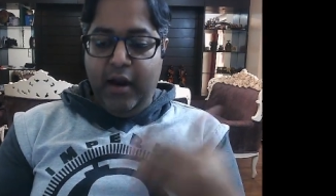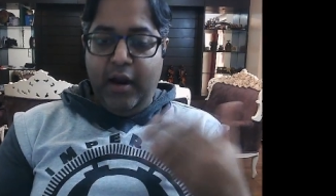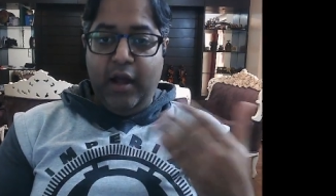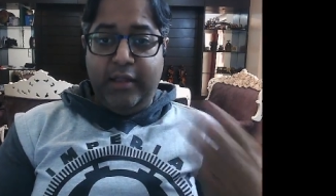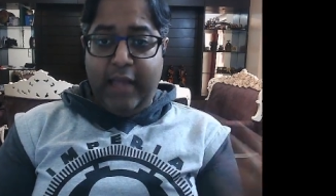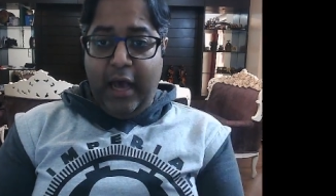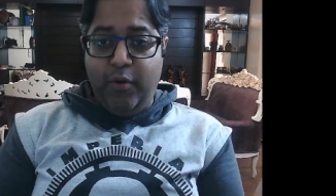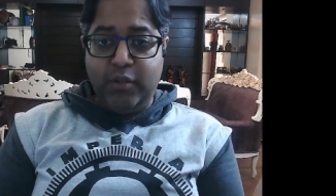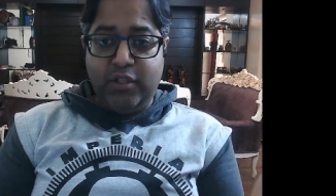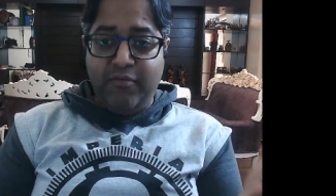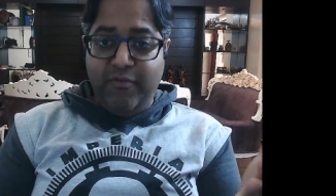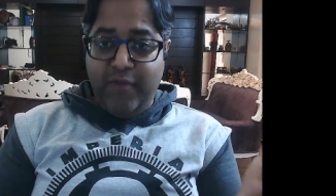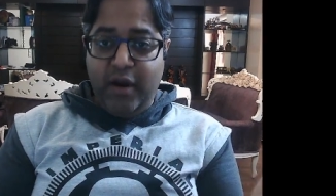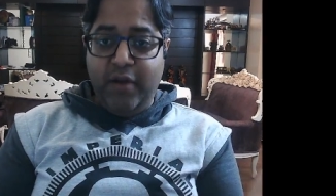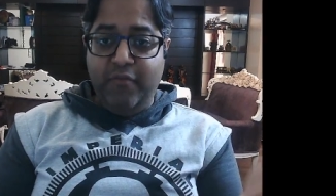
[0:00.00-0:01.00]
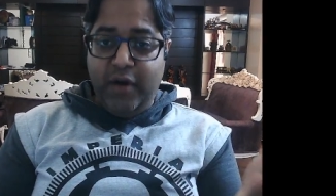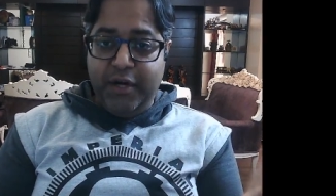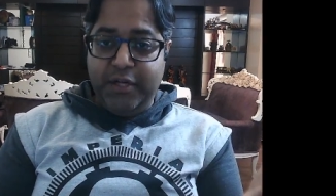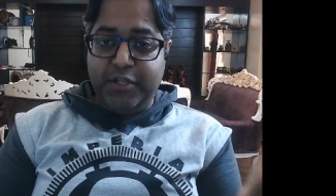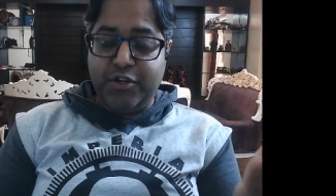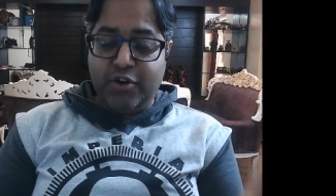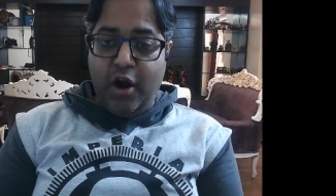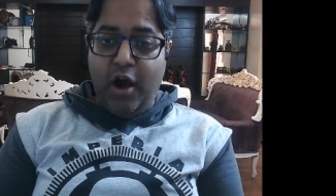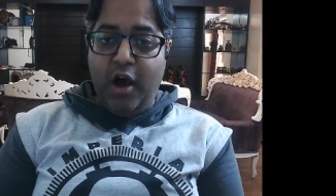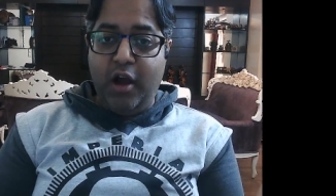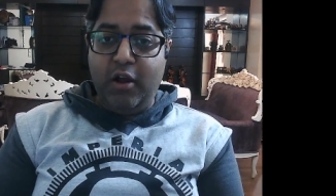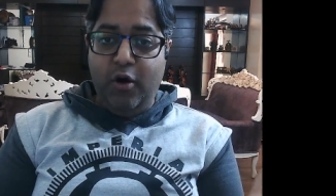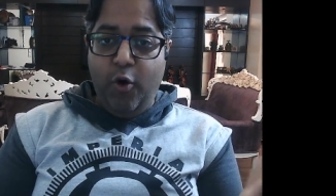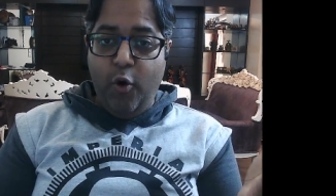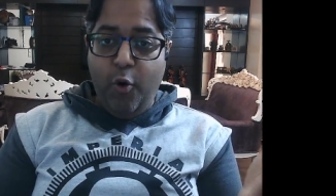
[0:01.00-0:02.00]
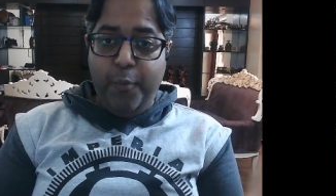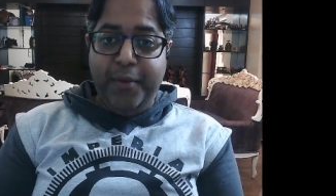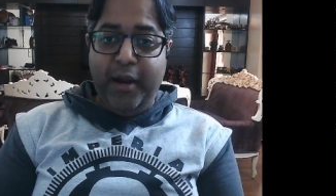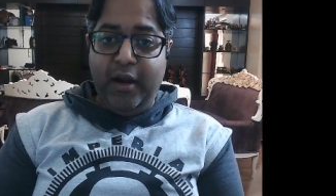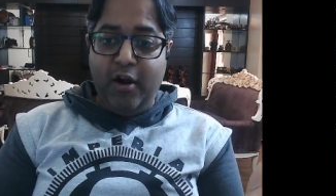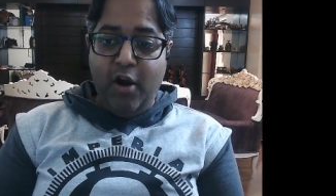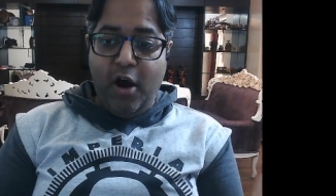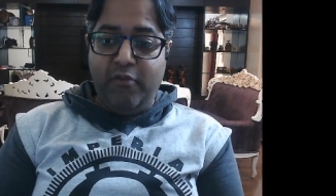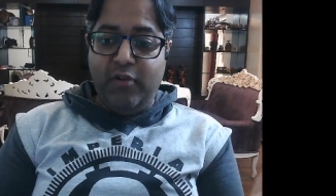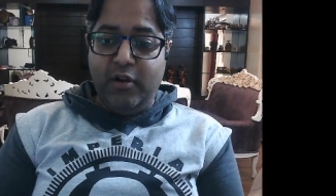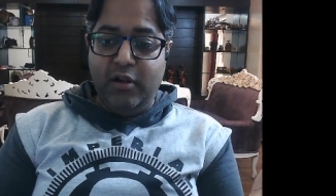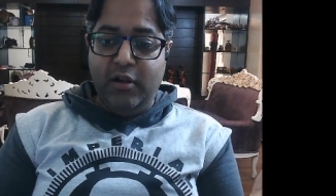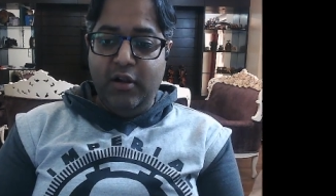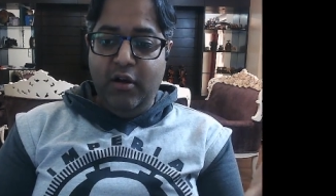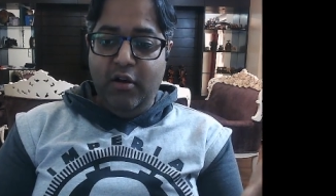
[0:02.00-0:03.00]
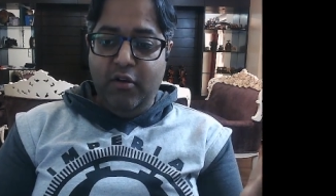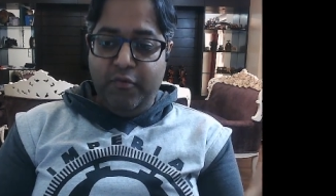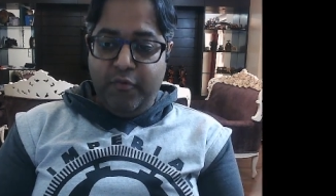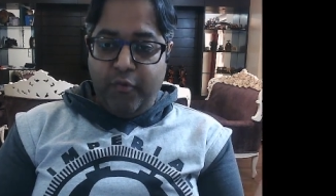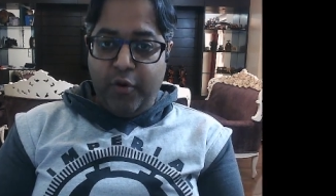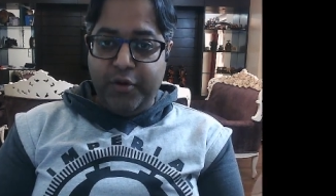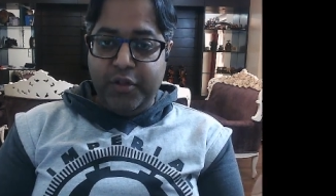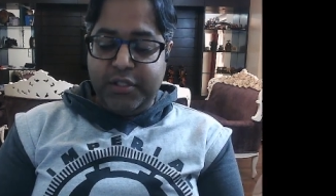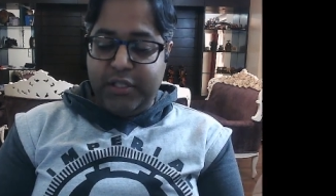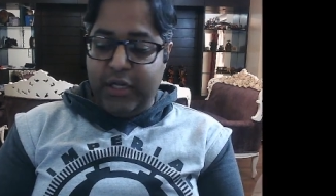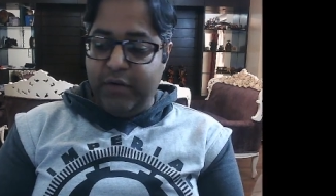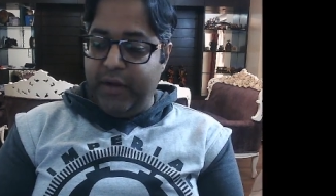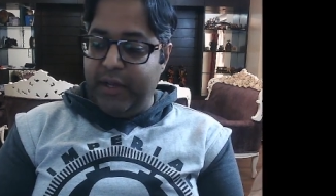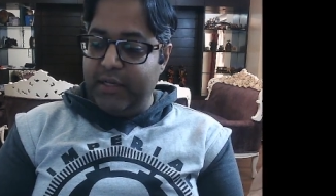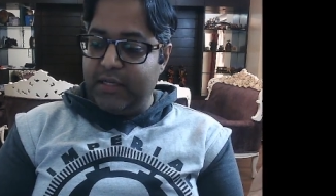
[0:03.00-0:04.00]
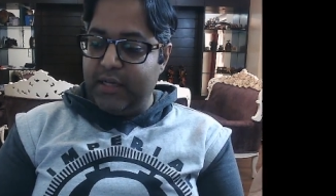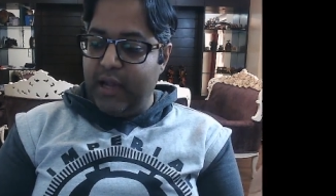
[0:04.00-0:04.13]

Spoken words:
Now, that was a very strong opening novel for the series,